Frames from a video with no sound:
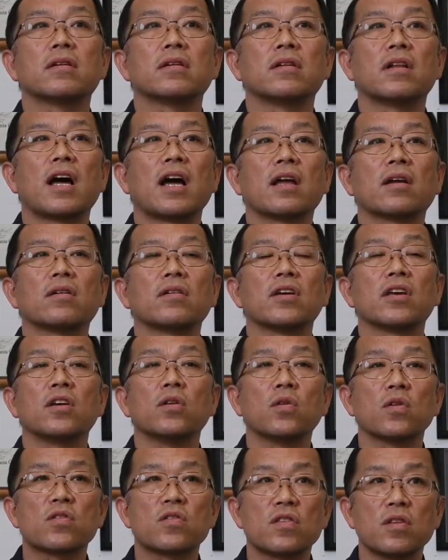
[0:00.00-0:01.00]
like
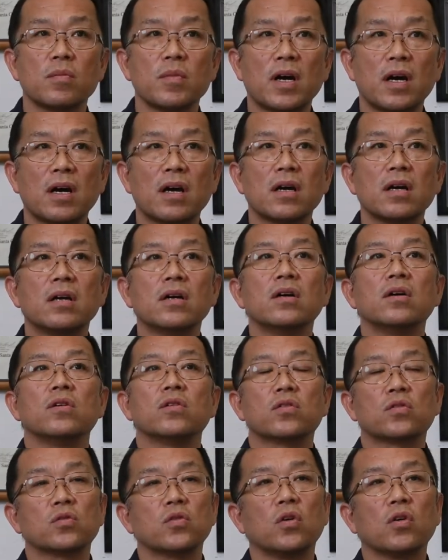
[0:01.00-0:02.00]
Hiroshima,
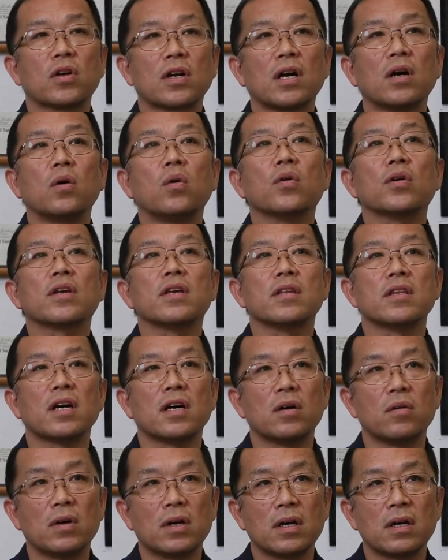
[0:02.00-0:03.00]
Fukuoka,
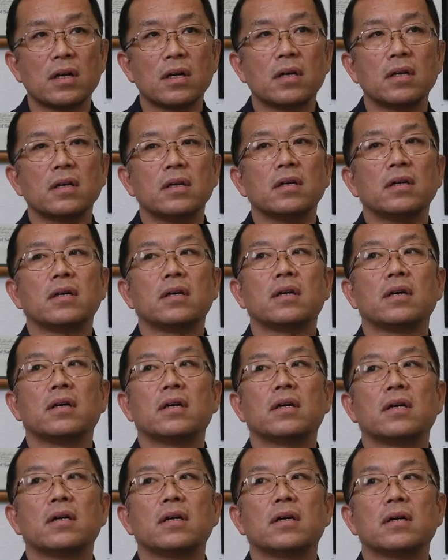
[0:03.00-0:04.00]
Okinawa,
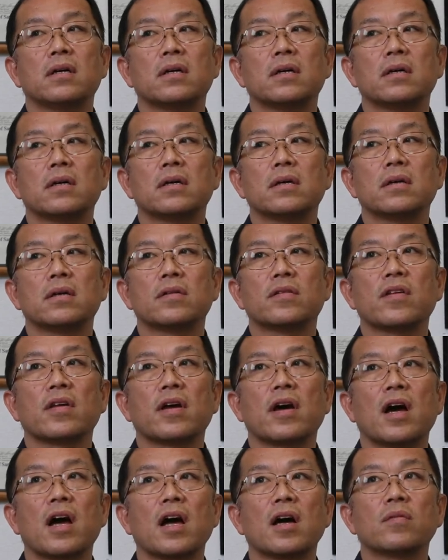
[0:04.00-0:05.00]
uh, they
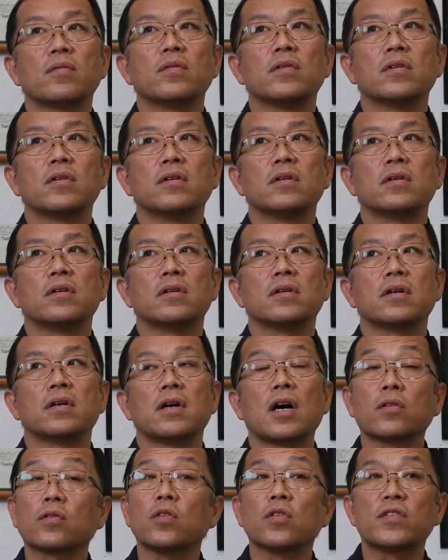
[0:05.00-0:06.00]
have
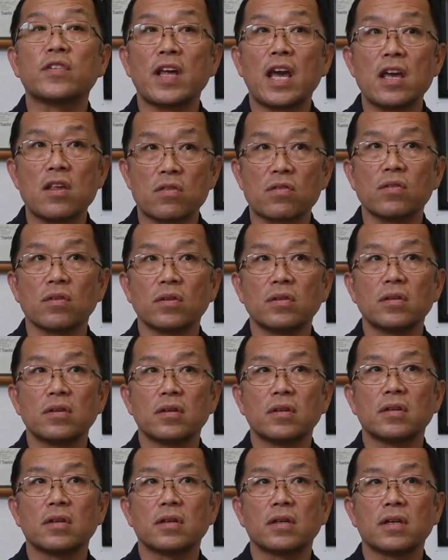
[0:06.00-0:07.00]
association
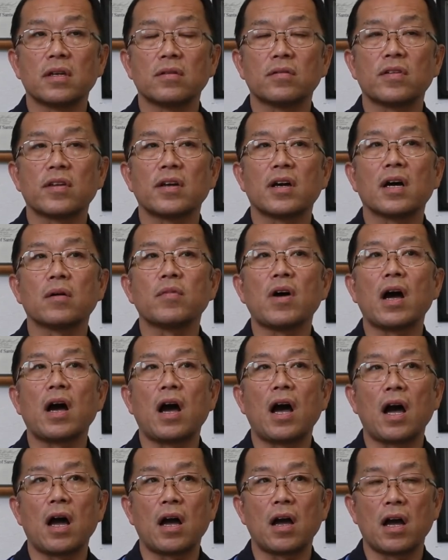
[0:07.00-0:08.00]
and they have
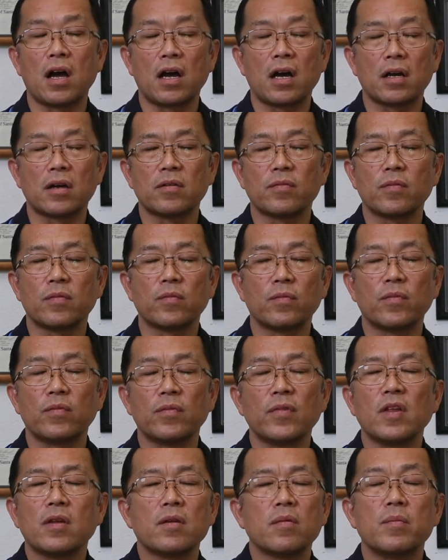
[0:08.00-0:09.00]

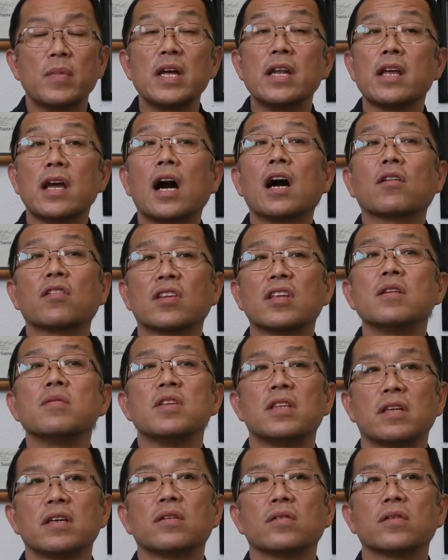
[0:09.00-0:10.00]
many
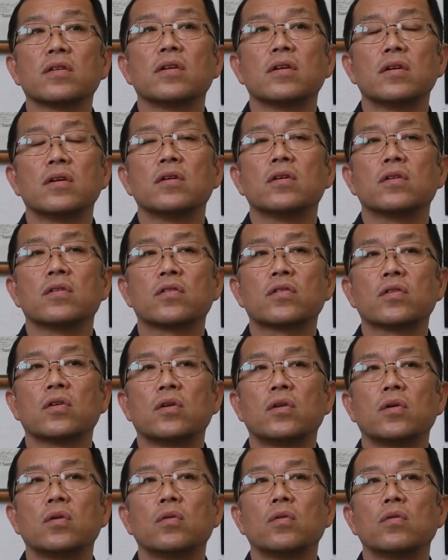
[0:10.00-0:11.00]
activities.
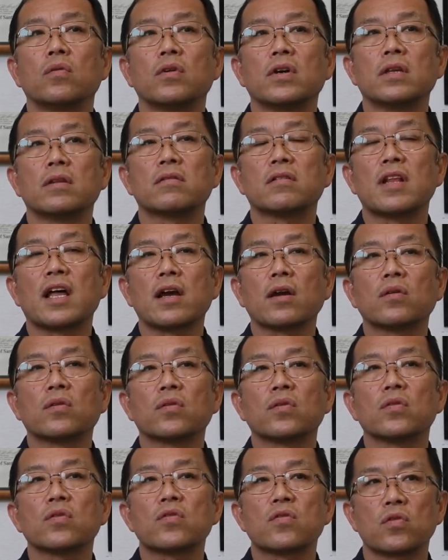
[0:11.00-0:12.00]
So we'd like
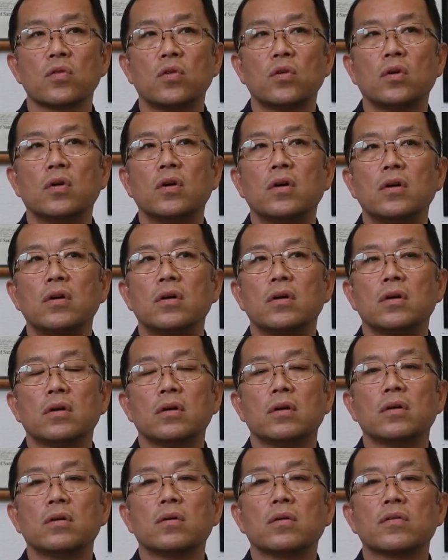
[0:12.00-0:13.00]
to show
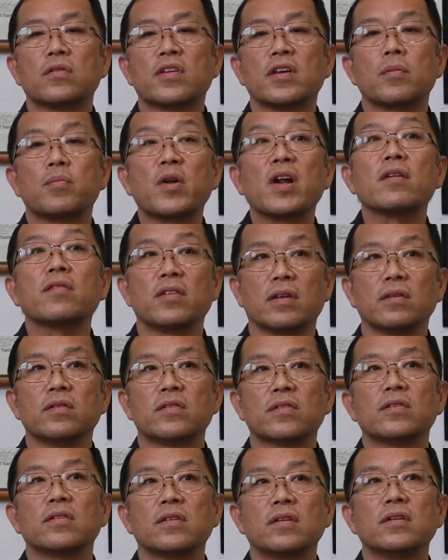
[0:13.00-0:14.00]
uh, their
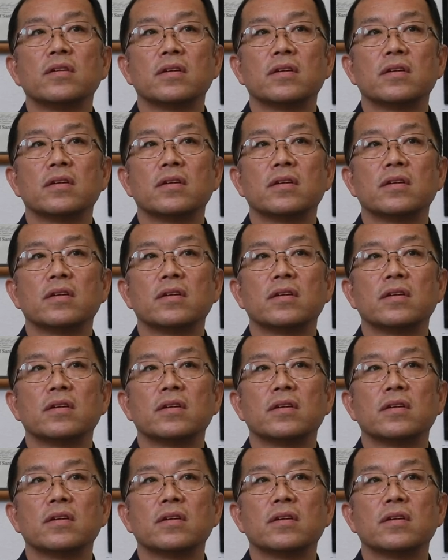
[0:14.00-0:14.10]
presence